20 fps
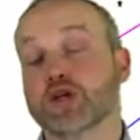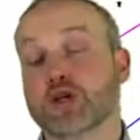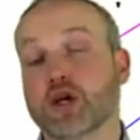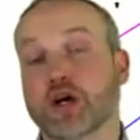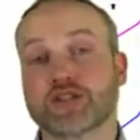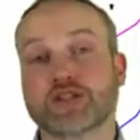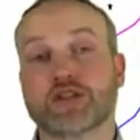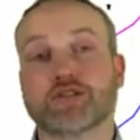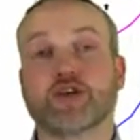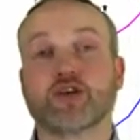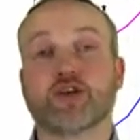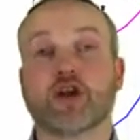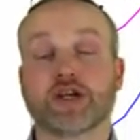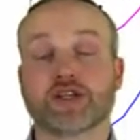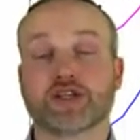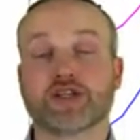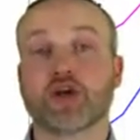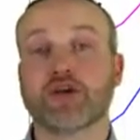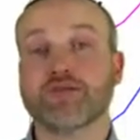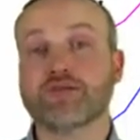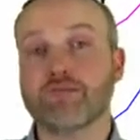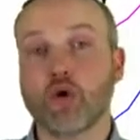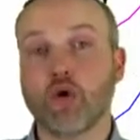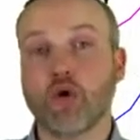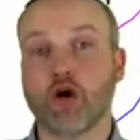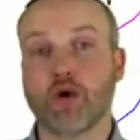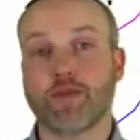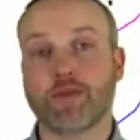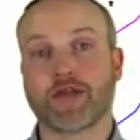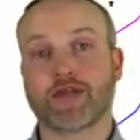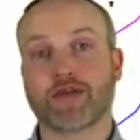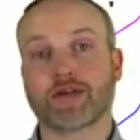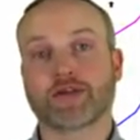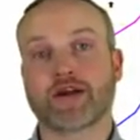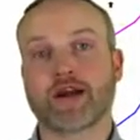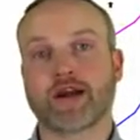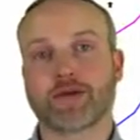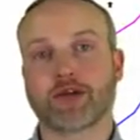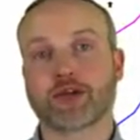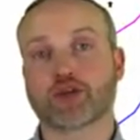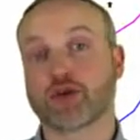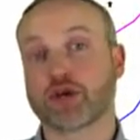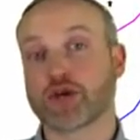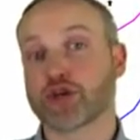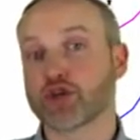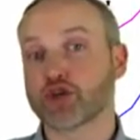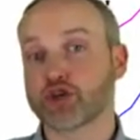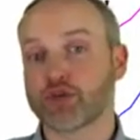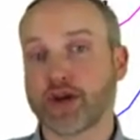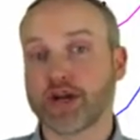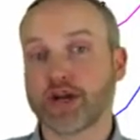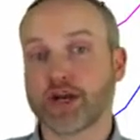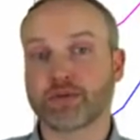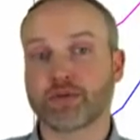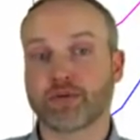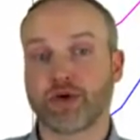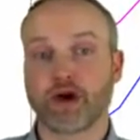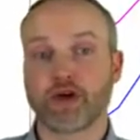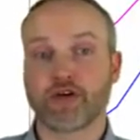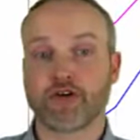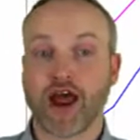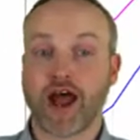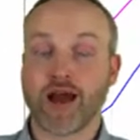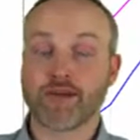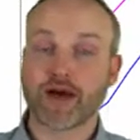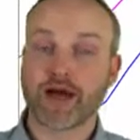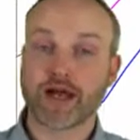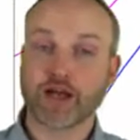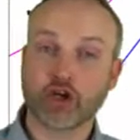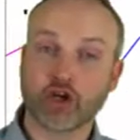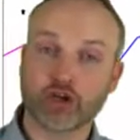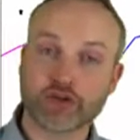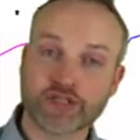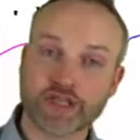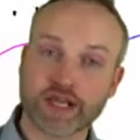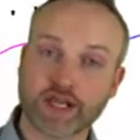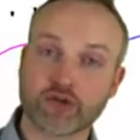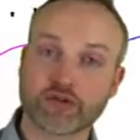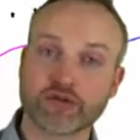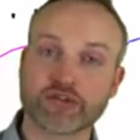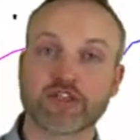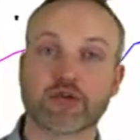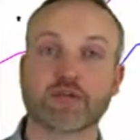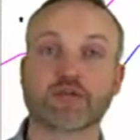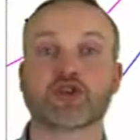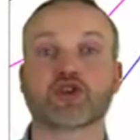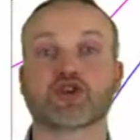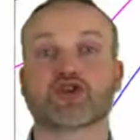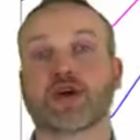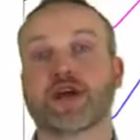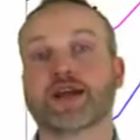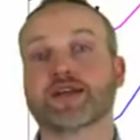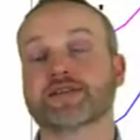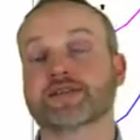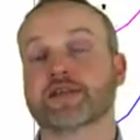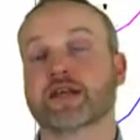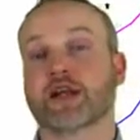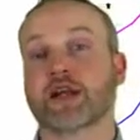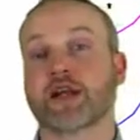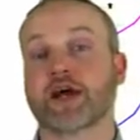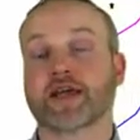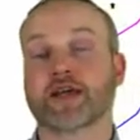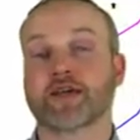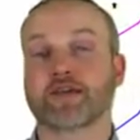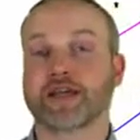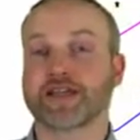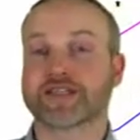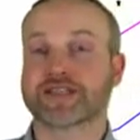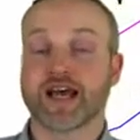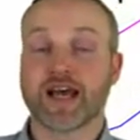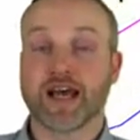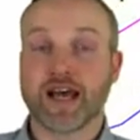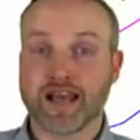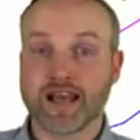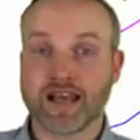Guys, if you'd like to know more about the Dynamic Trader training program and look to get on some of the trades that are like this,